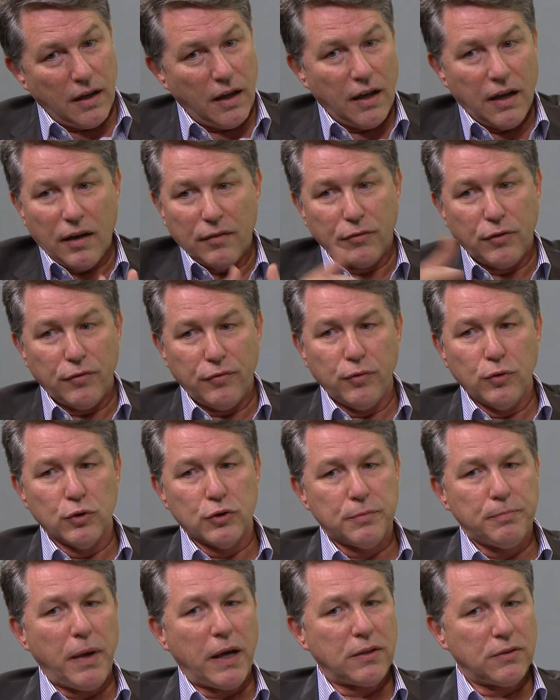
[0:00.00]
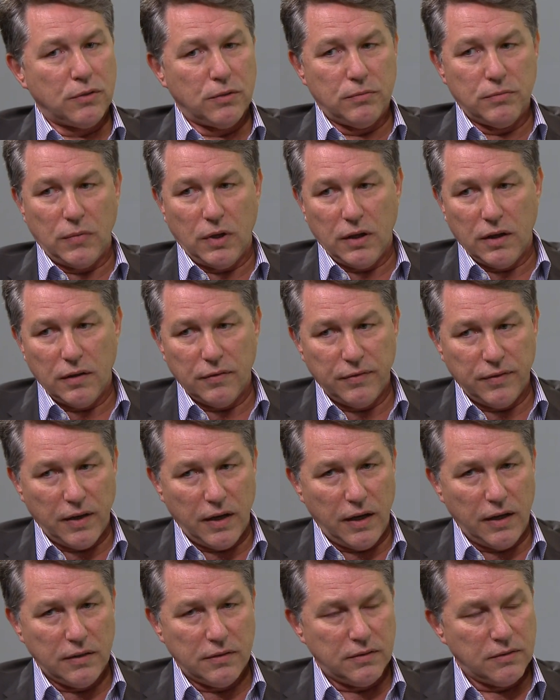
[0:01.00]
I have the full spectrum. I have
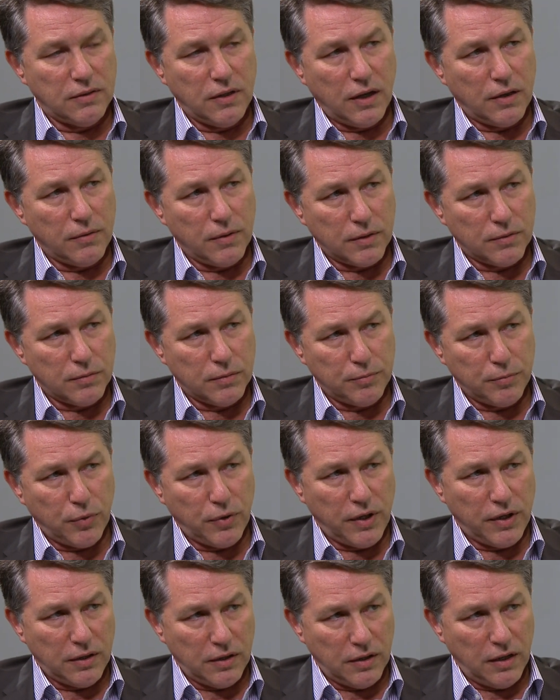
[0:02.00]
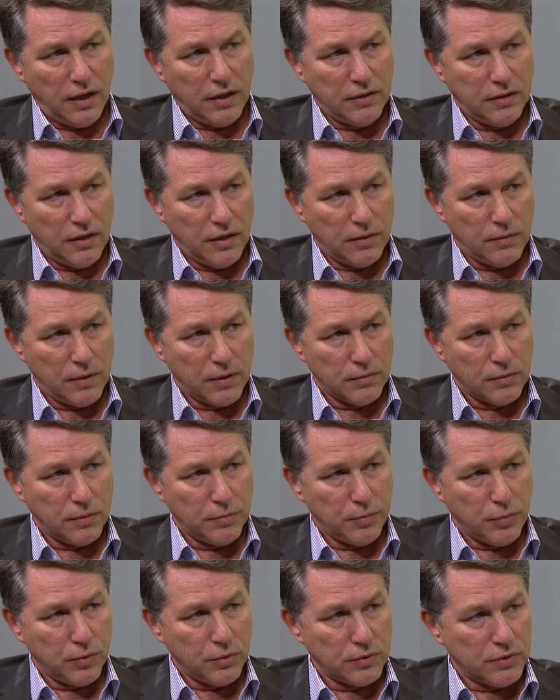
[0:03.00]
eight direct reports, eight, nine direct
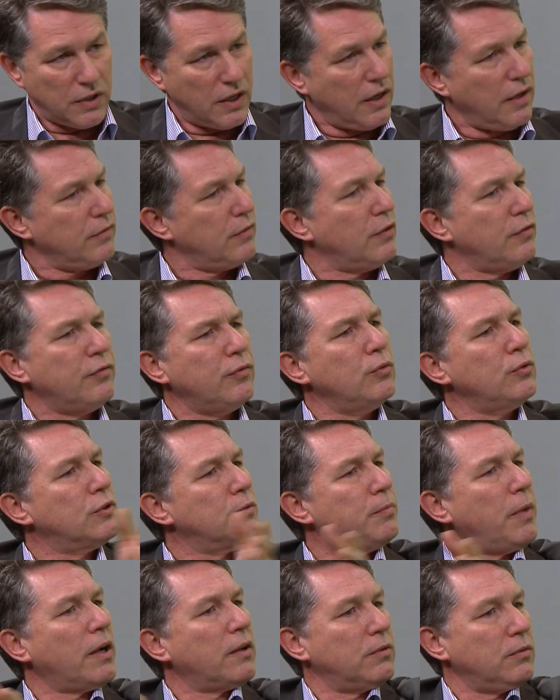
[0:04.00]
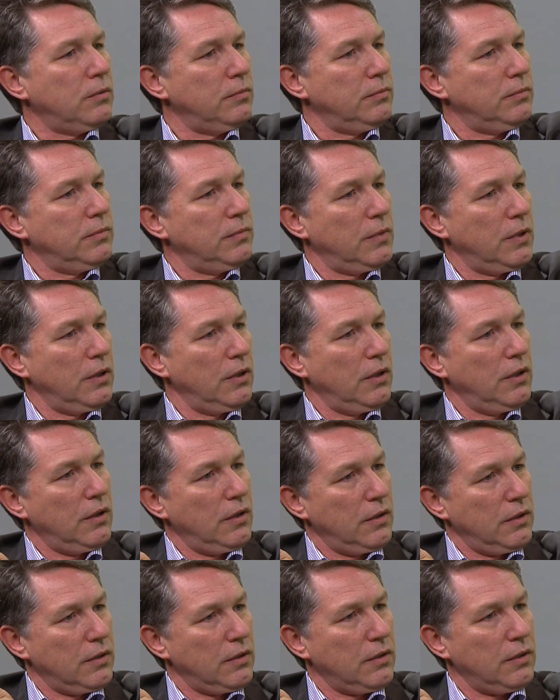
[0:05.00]
reports. Mm -hmm. I have the mm-hmm. full spectrum.
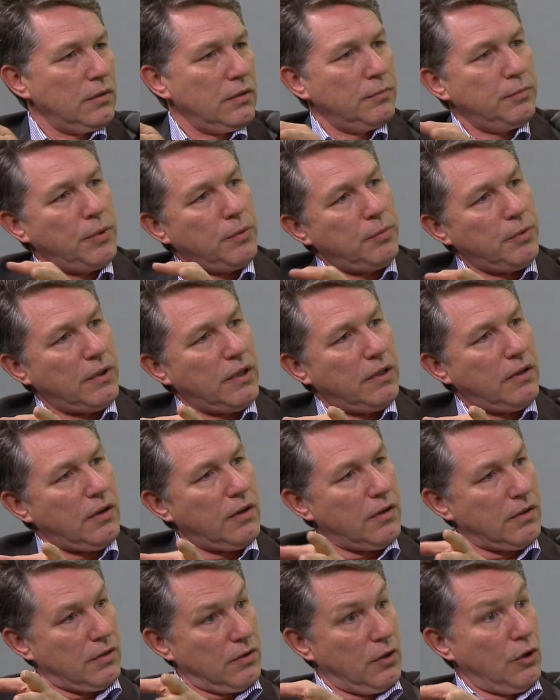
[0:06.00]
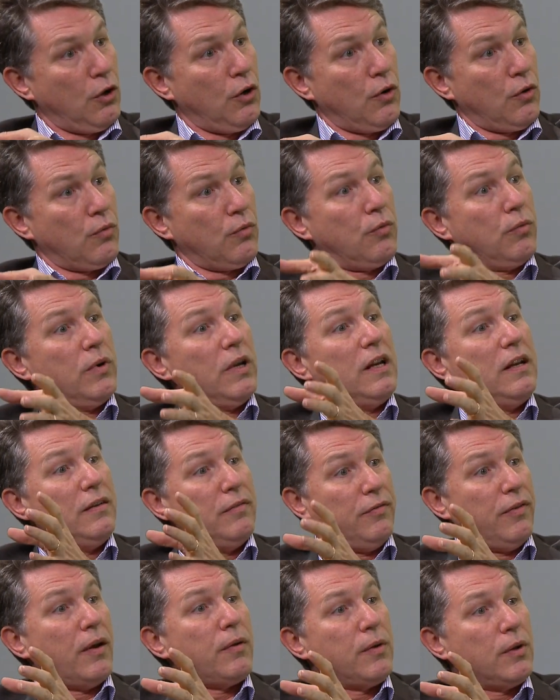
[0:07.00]
You know, people that are really
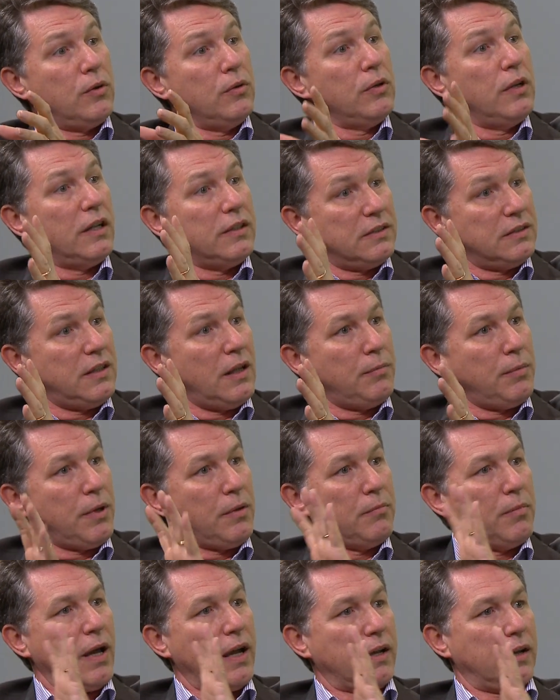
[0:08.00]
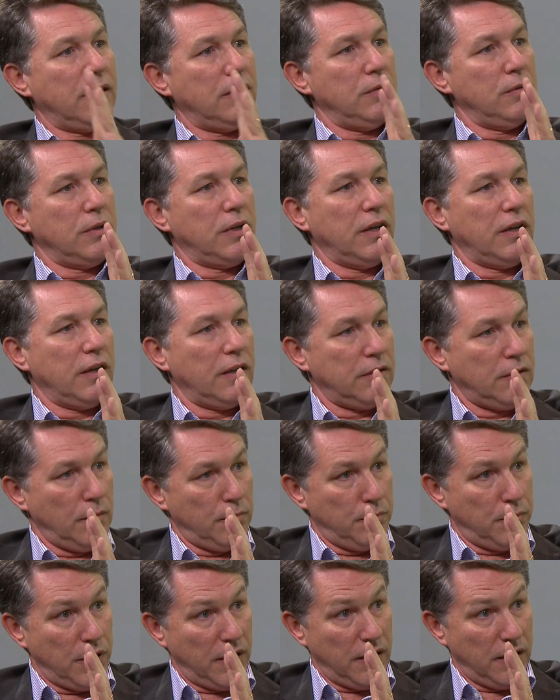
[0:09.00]
very good at stepping back and looking at the
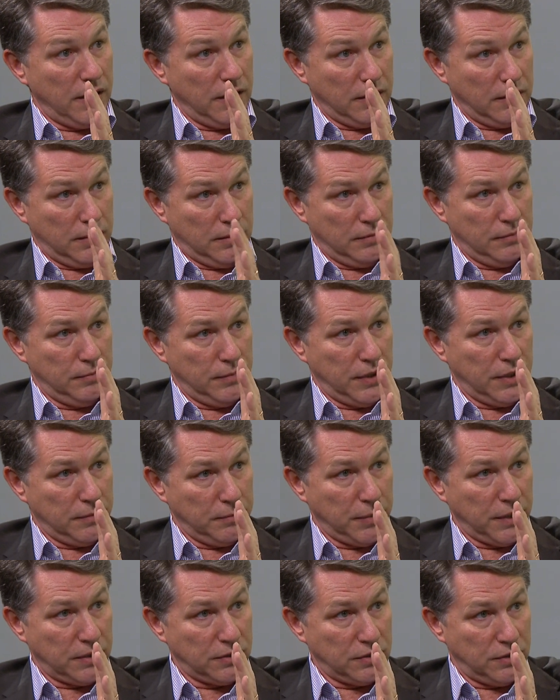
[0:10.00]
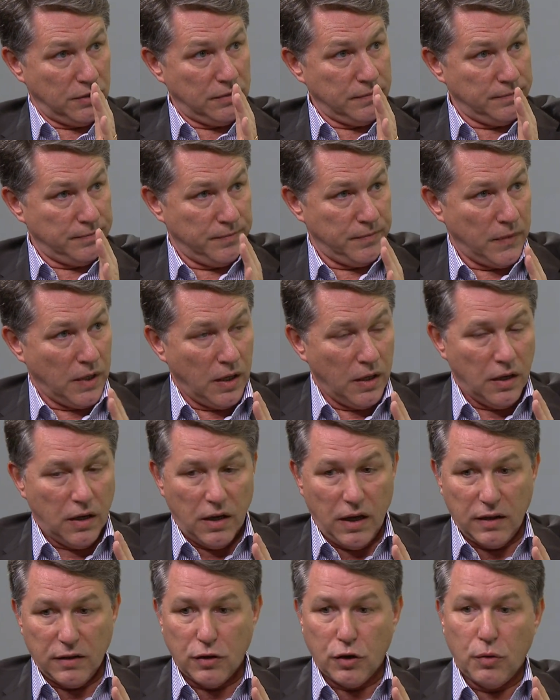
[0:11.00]
big, big picture mm.
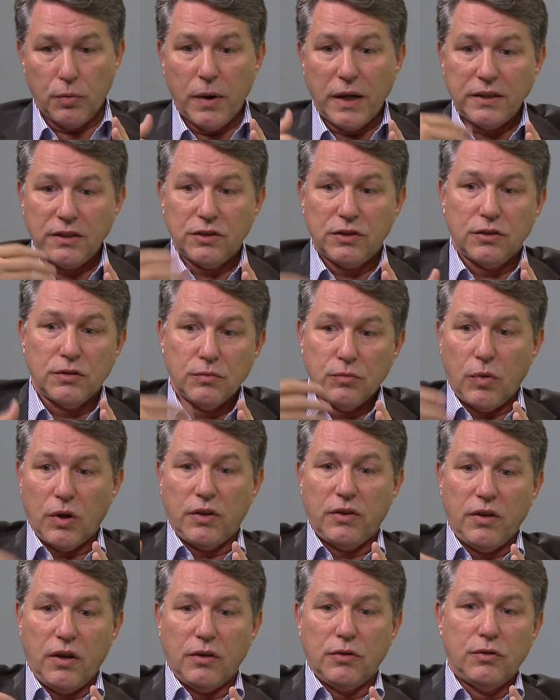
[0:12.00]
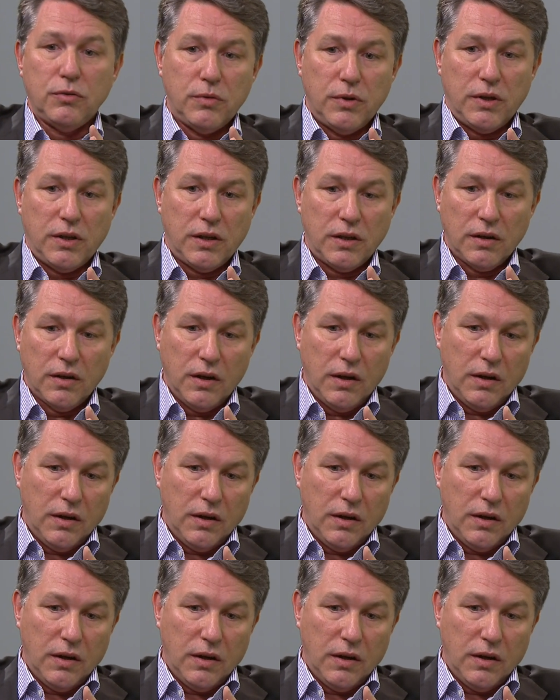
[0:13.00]
and question what they are doing.